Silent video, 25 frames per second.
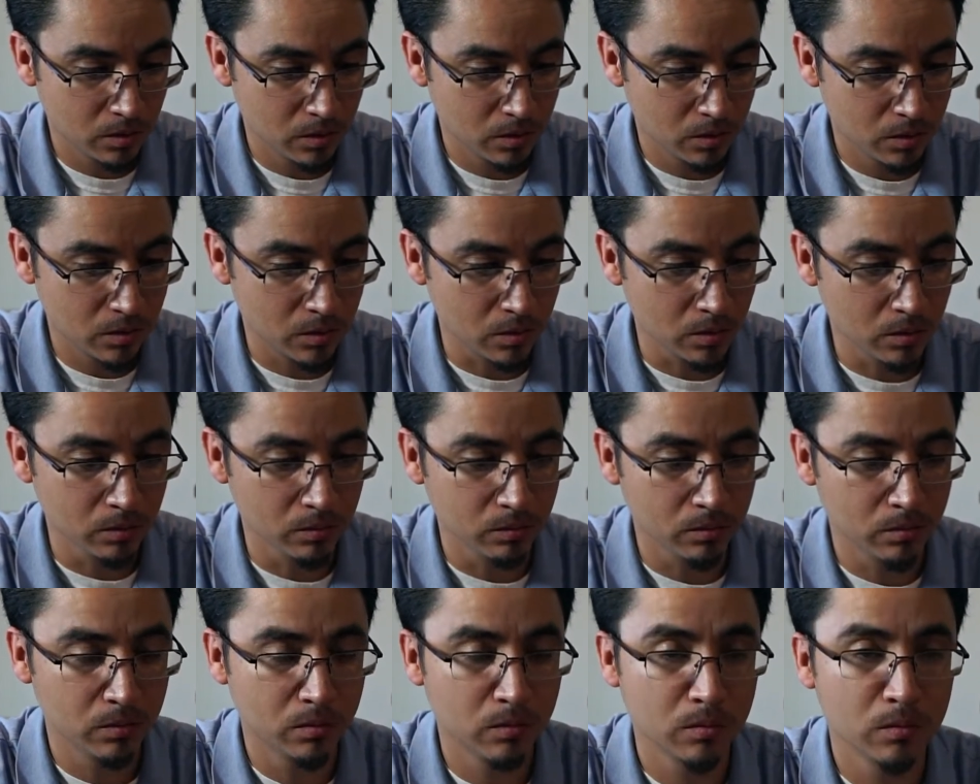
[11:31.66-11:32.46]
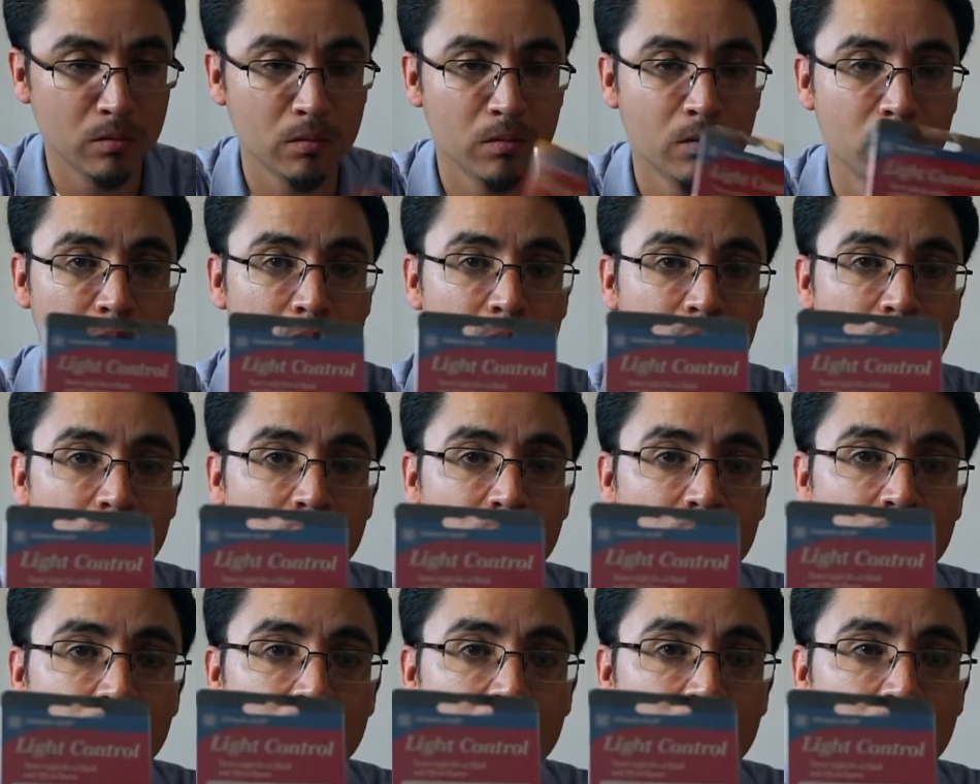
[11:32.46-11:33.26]
So
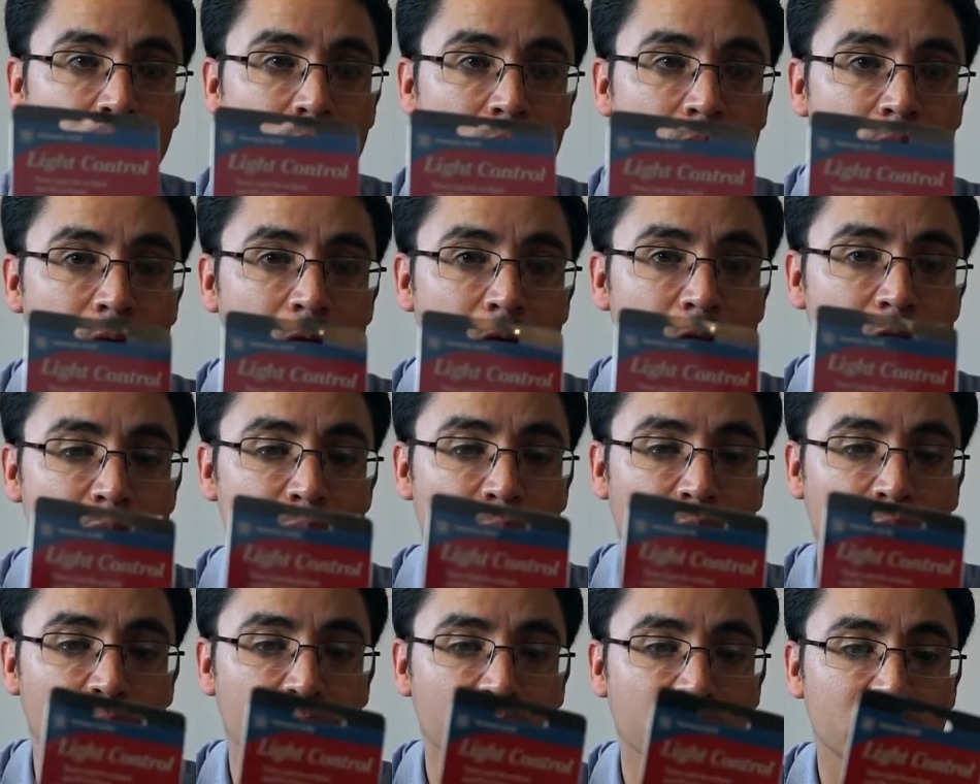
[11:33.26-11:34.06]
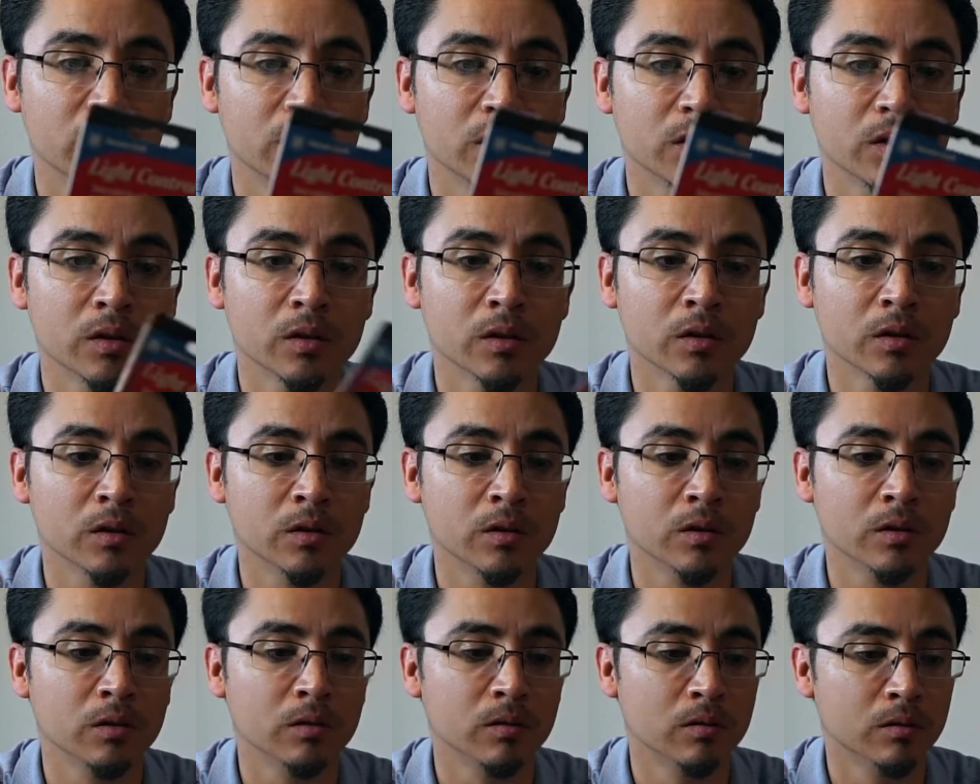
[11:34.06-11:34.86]
this might be
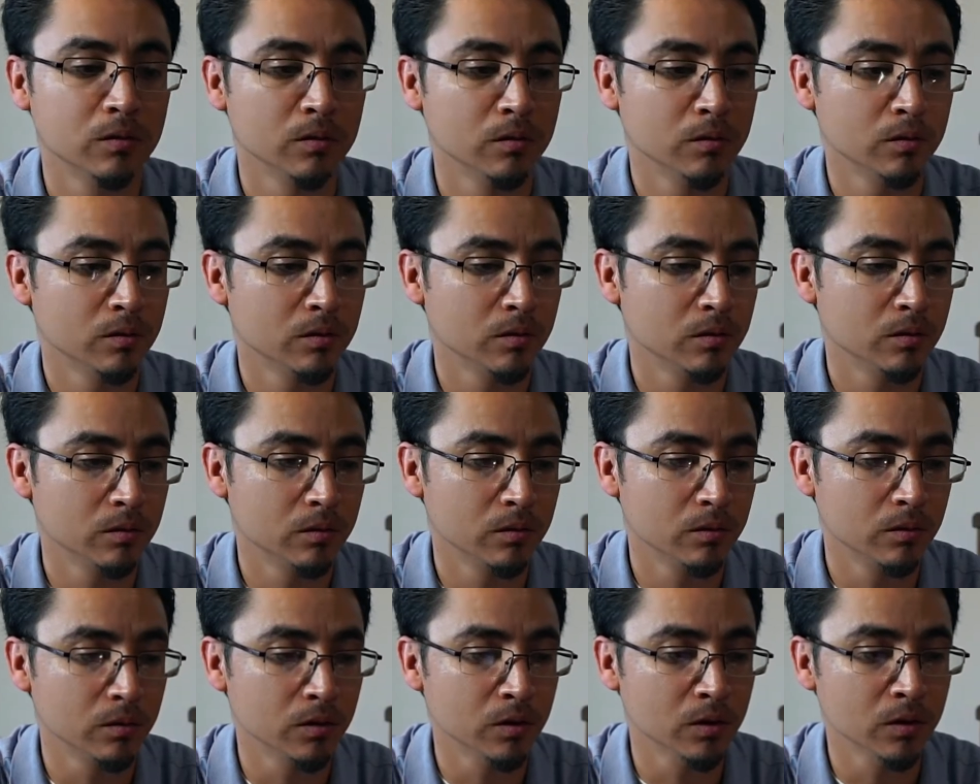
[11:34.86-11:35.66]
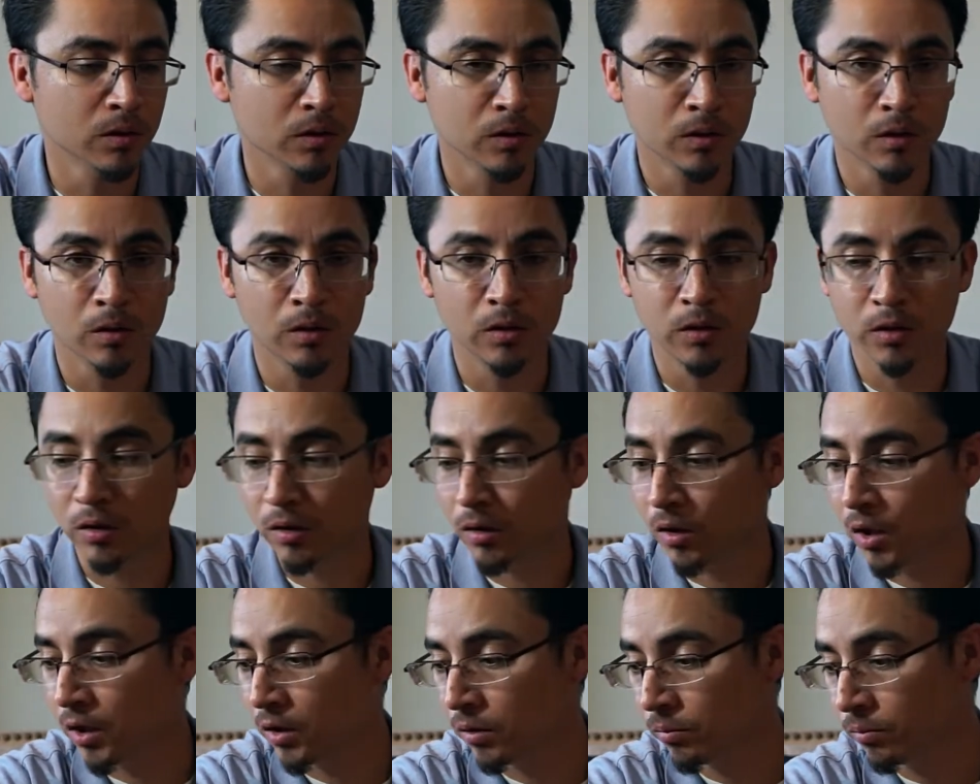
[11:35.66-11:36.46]
a yard sale
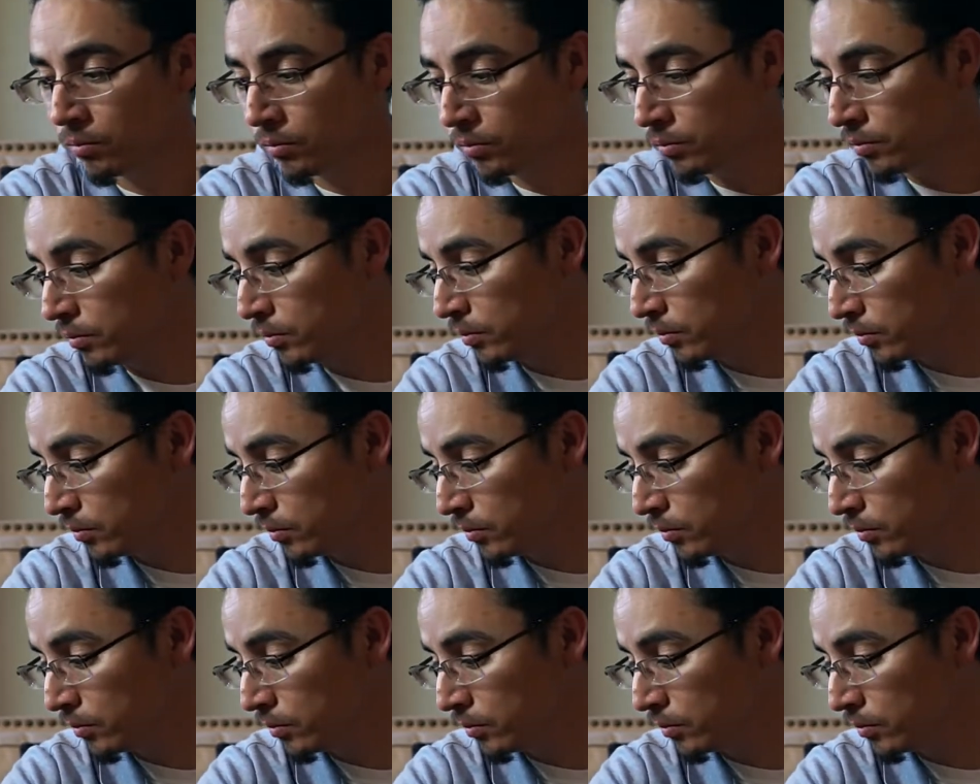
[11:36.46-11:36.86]
item.